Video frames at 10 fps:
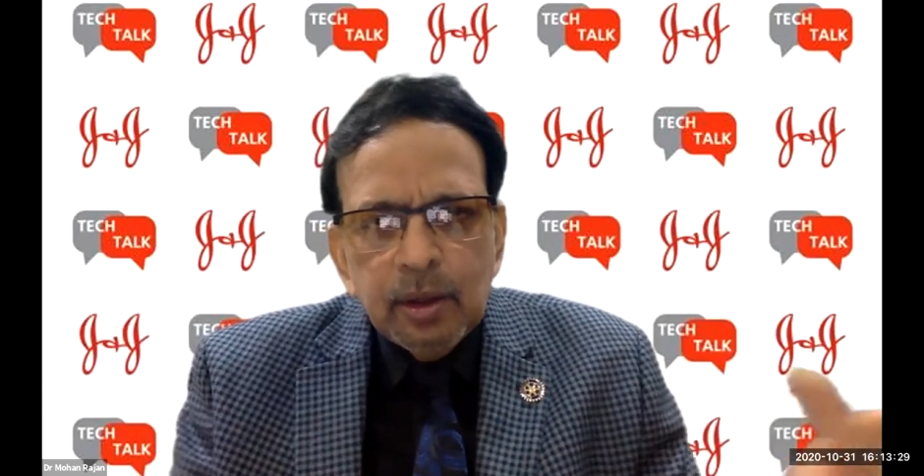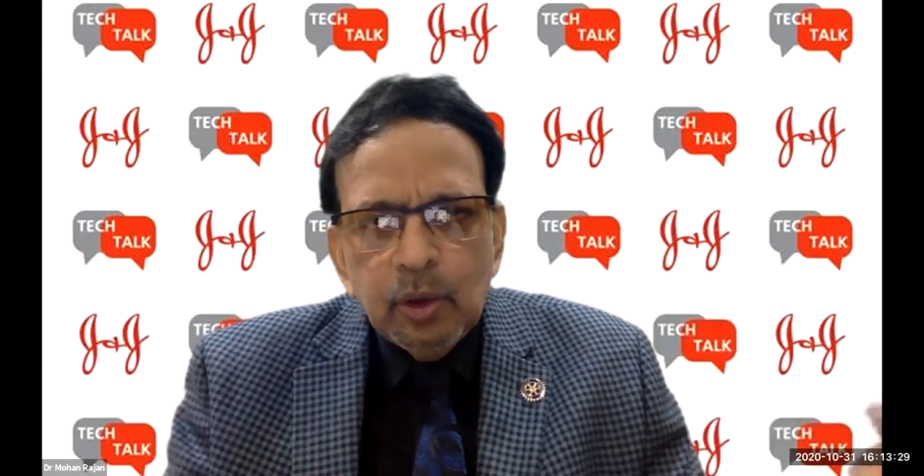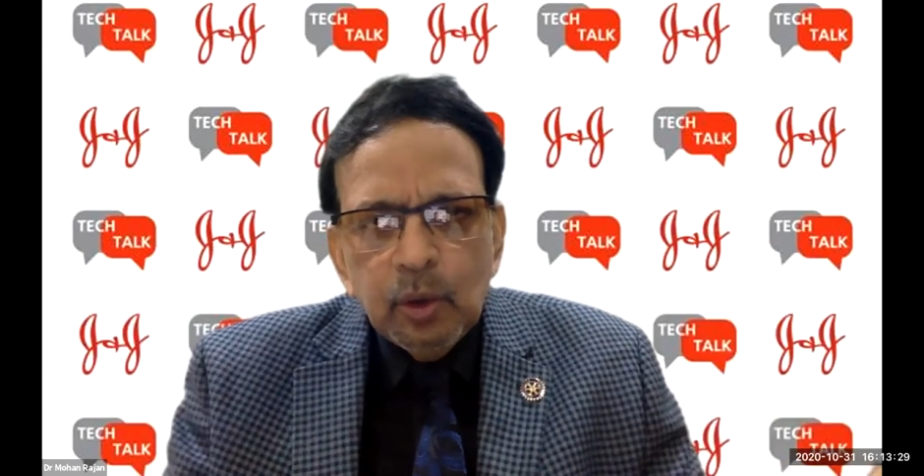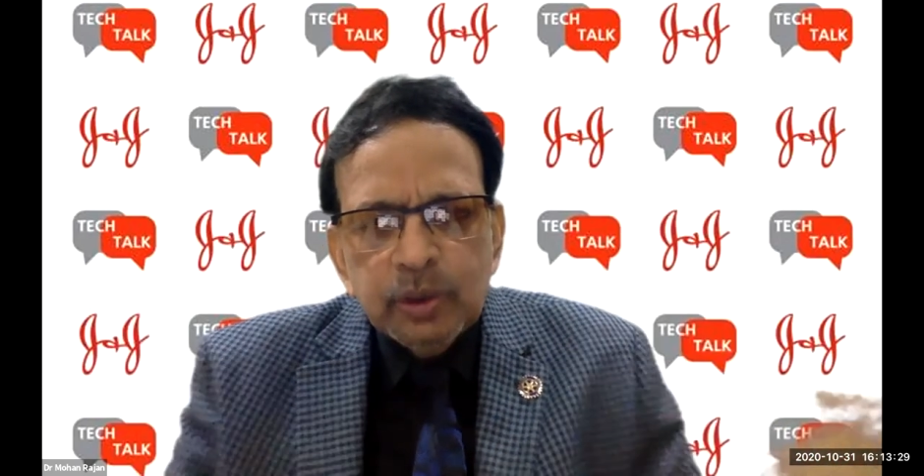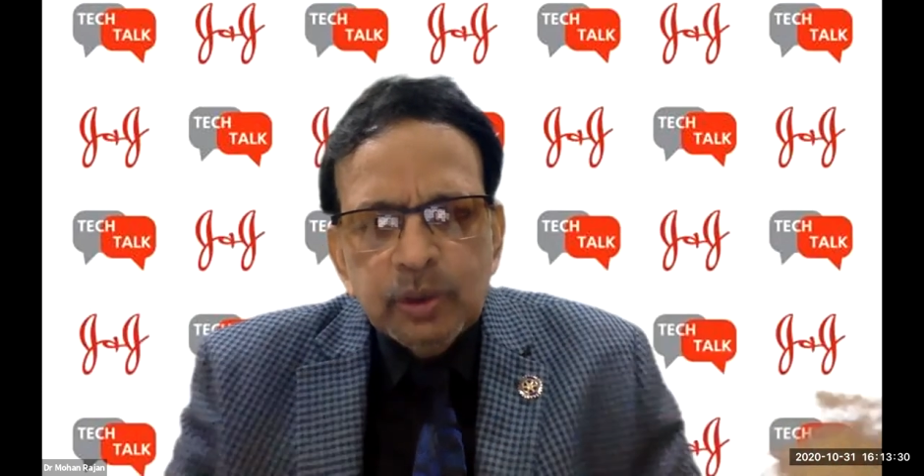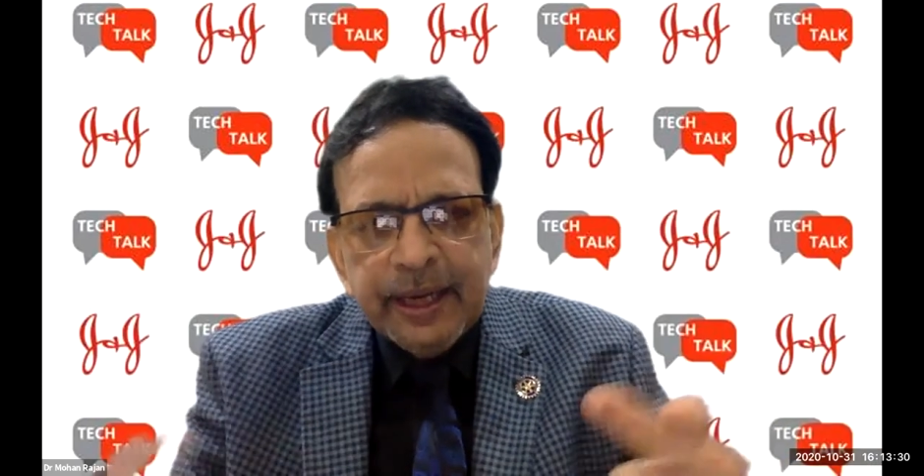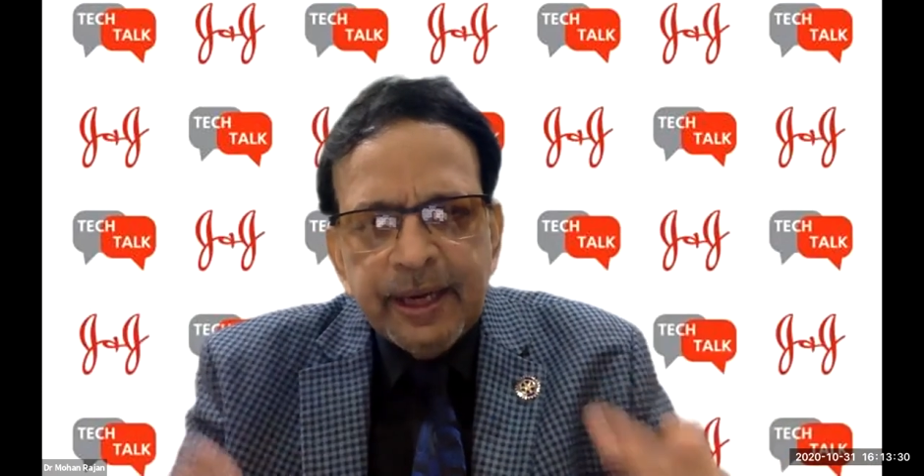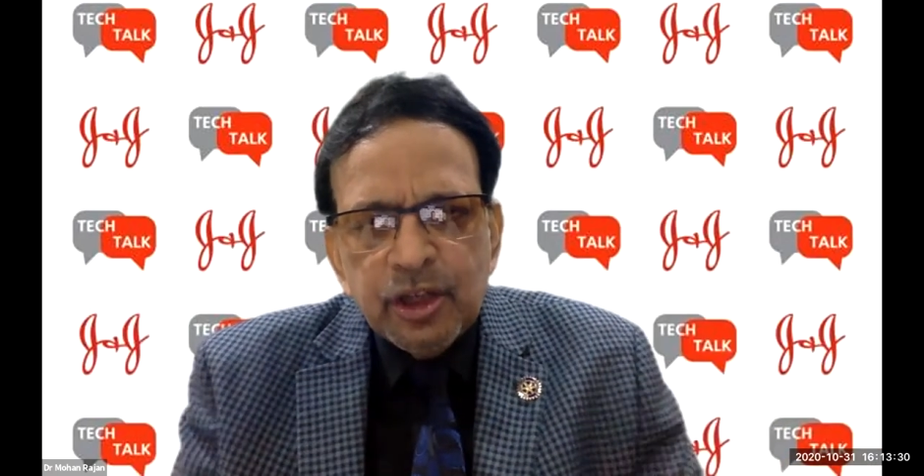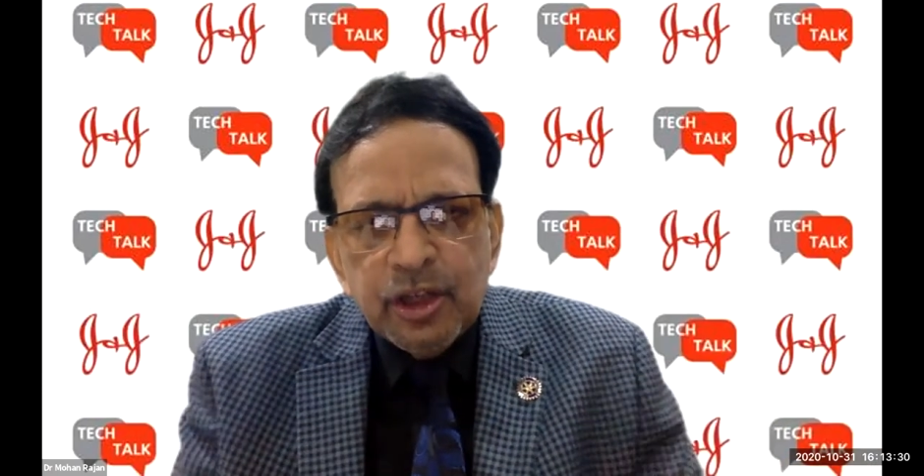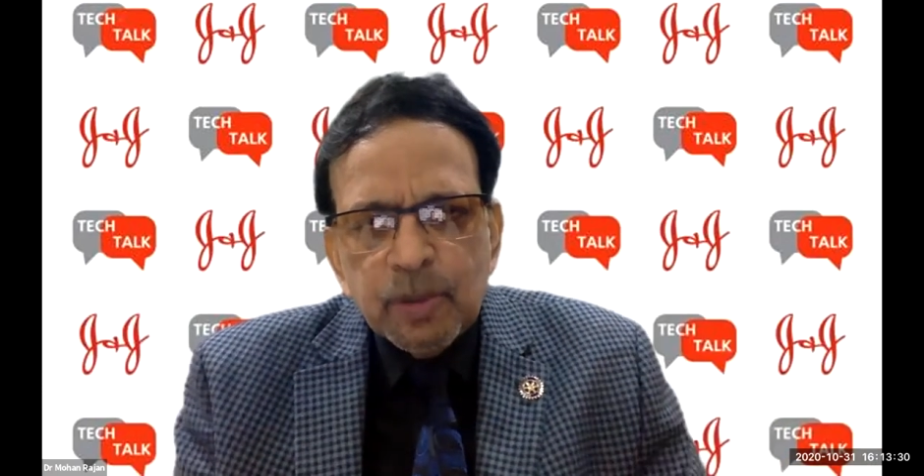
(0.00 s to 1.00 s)
two second
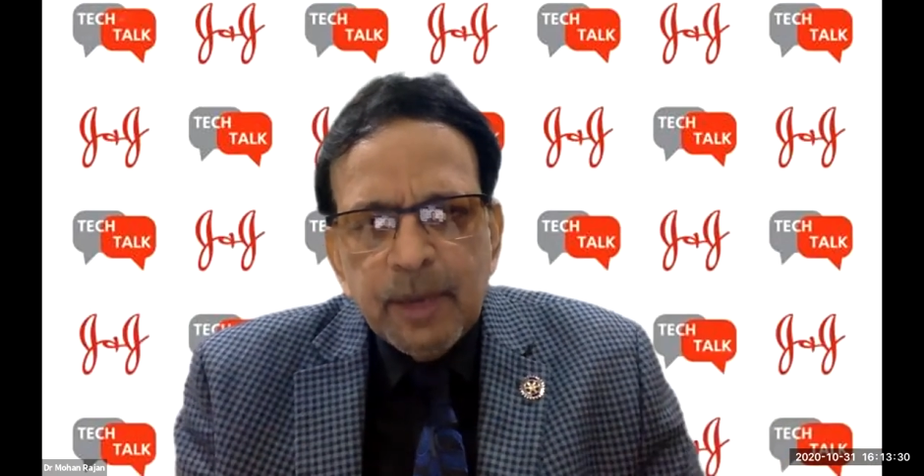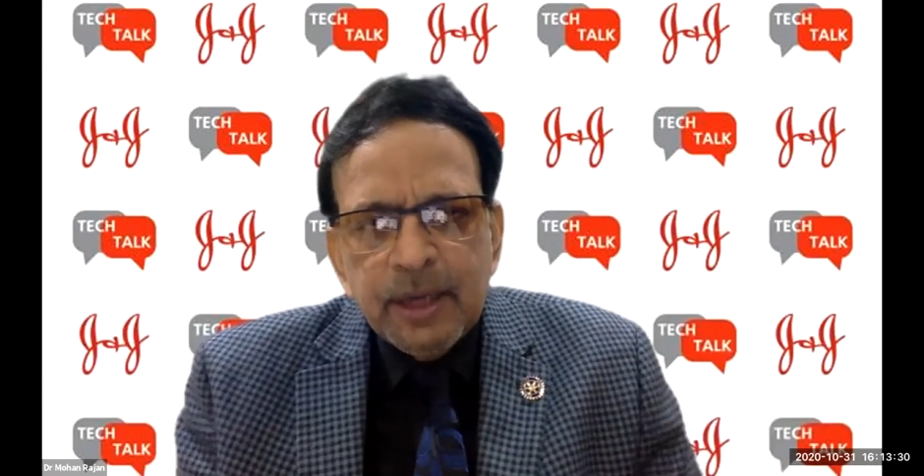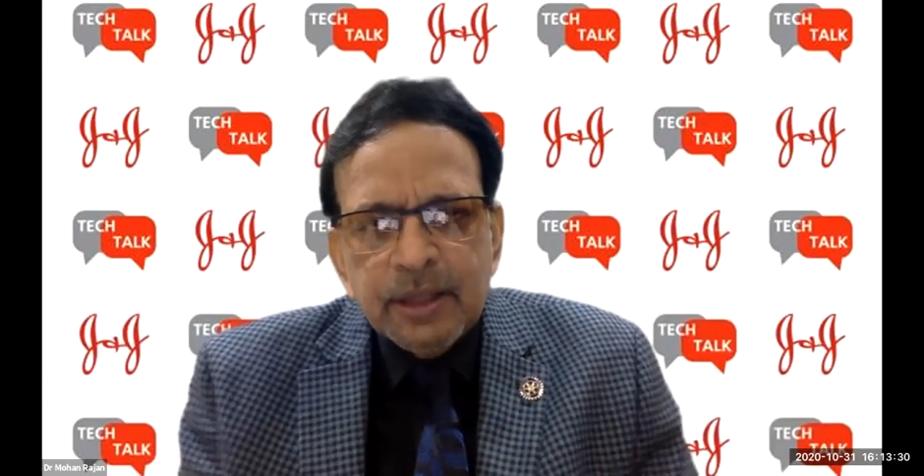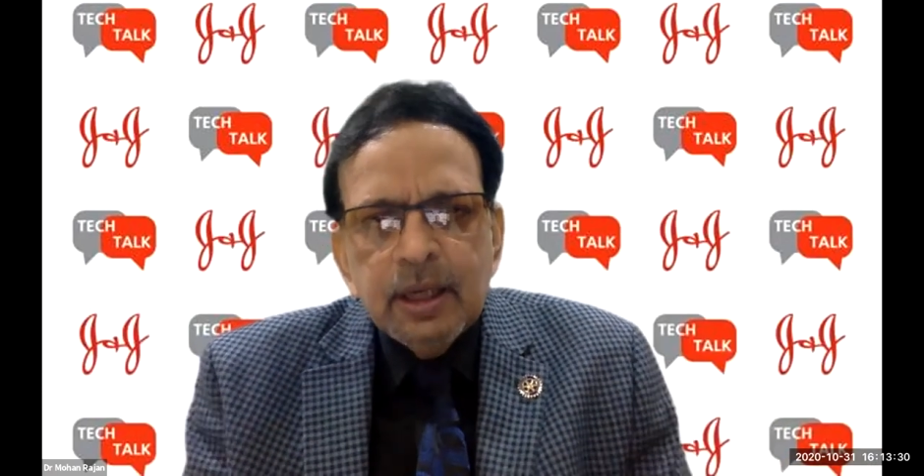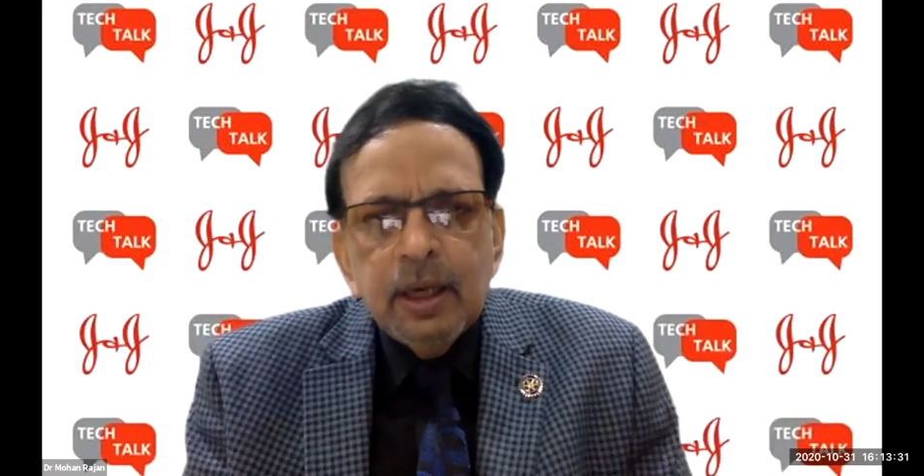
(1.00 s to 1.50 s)
instruments,